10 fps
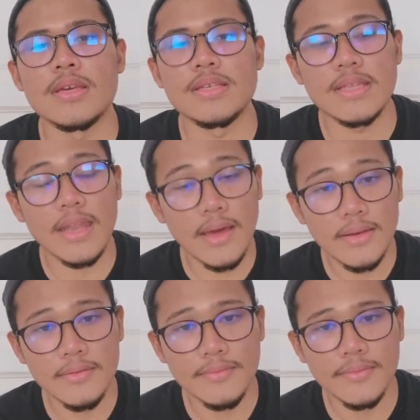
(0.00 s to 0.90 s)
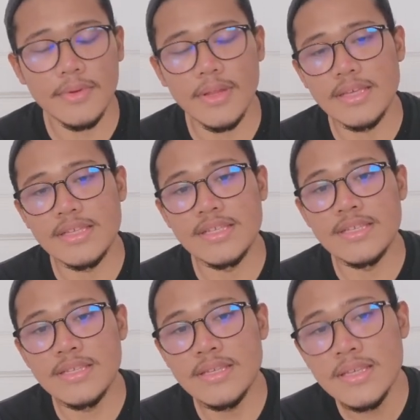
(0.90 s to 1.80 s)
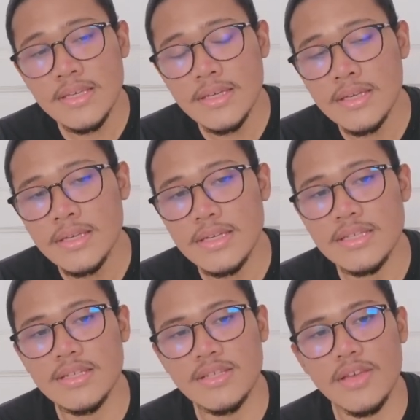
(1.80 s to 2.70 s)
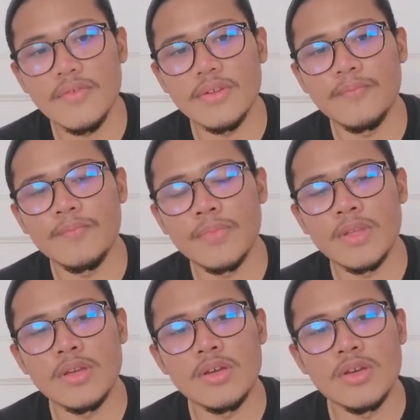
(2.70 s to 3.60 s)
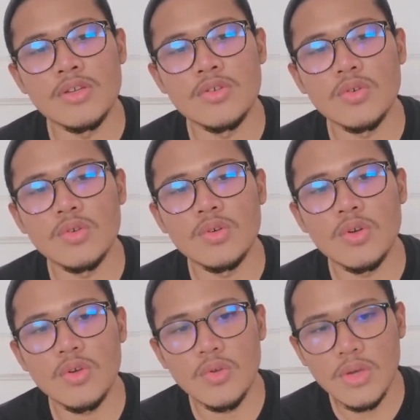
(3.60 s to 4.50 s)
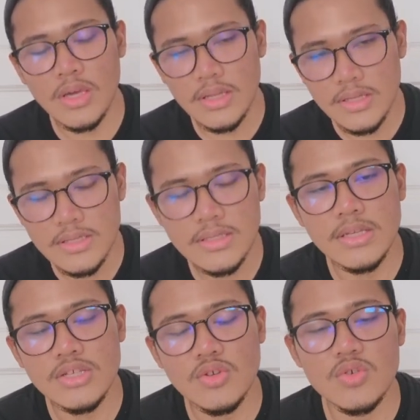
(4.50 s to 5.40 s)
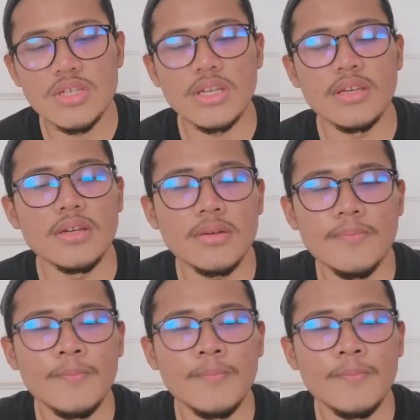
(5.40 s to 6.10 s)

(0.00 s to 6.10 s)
is 9, and C is a 7. So you can see the solution here.